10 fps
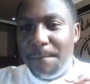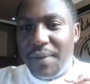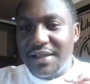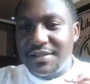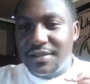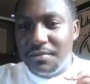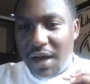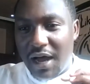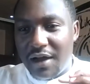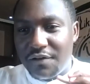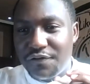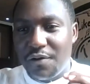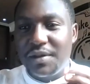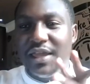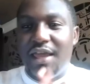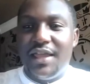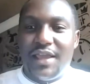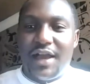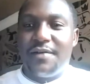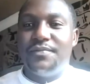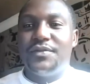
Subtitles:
Bastma from Kenya.